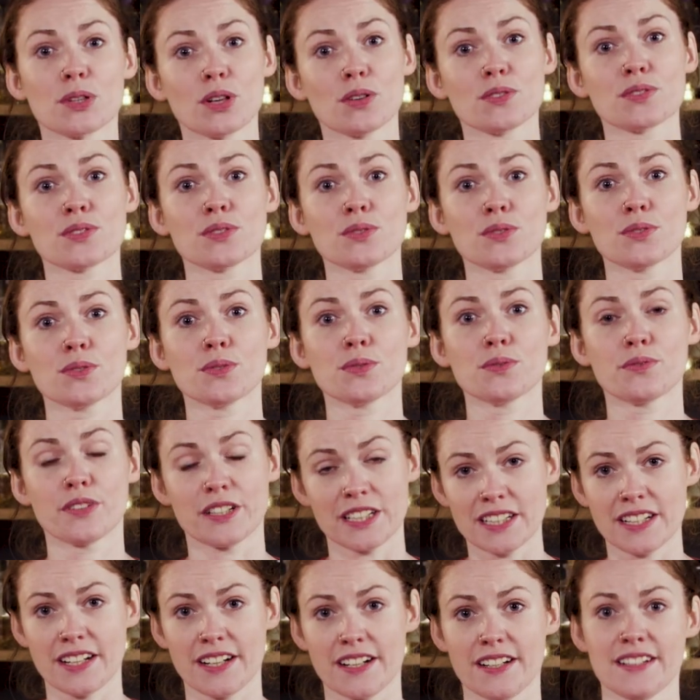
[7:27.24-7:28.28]
but also
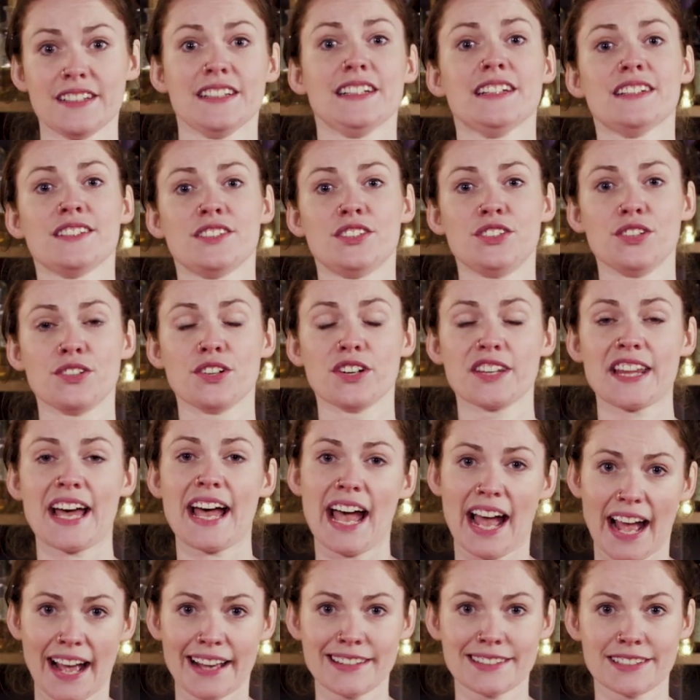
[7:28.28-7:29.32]
vinegar. So you have got that
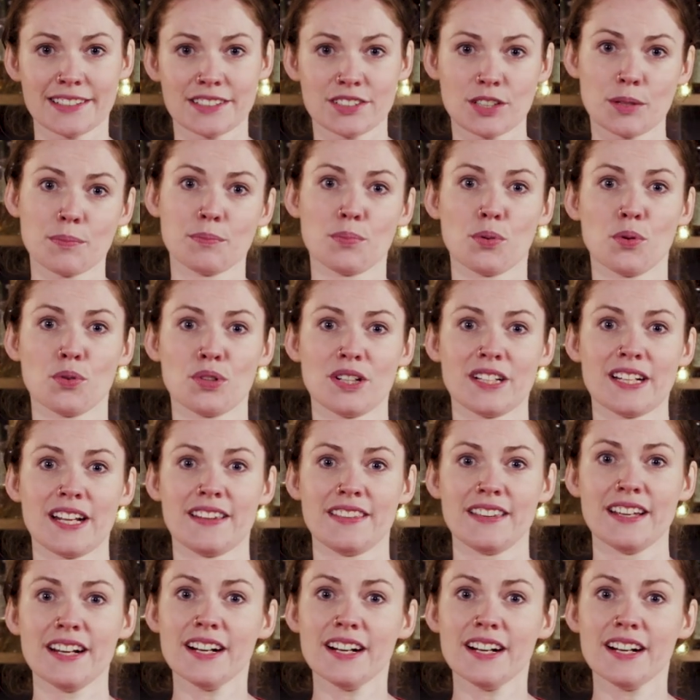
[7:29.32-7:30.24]
acid component in